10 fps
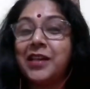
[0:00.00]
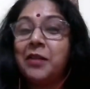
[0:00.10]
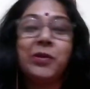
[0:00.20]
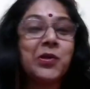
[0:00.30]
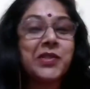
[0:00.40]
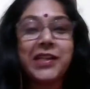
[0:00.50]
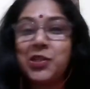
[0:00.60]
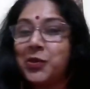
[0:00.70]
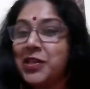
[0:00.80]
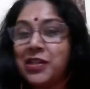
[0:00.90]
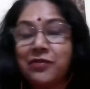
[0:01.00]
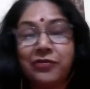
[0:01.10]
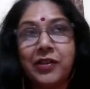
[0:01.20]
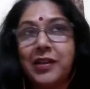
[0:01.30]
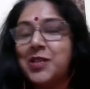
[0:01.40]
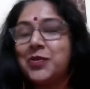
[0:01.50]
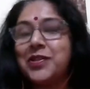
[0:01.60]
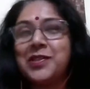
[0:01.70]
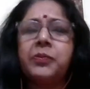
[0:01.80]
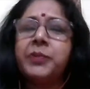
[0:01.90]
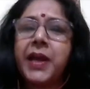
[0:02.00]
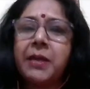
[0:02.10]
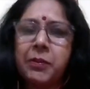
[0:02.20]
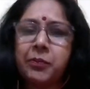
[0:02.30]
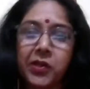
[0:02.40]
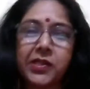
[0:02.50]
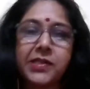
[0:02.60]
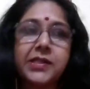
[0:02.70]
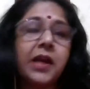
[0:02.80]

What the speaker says: because education for us was prime importance.